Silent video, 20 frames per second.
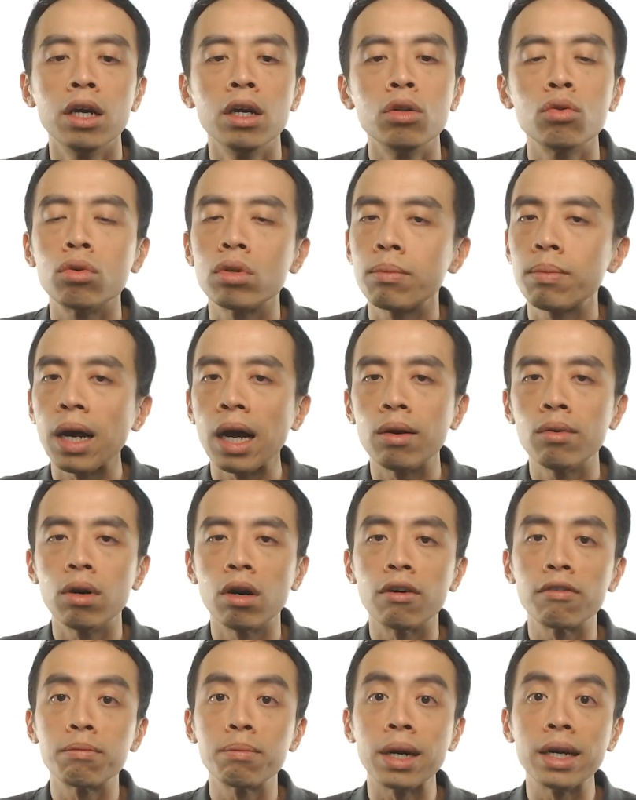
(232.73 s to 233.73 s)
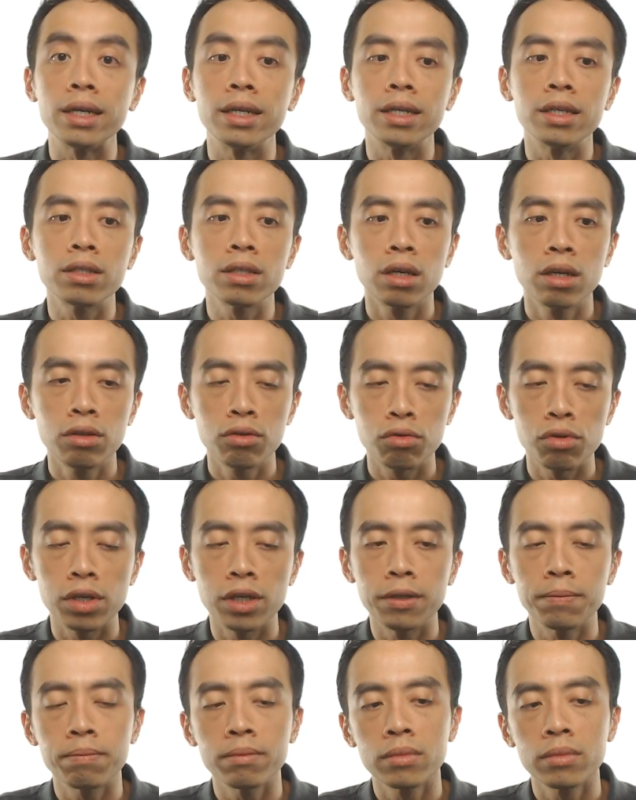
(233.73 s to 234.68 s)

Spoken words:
to the power of minus 3.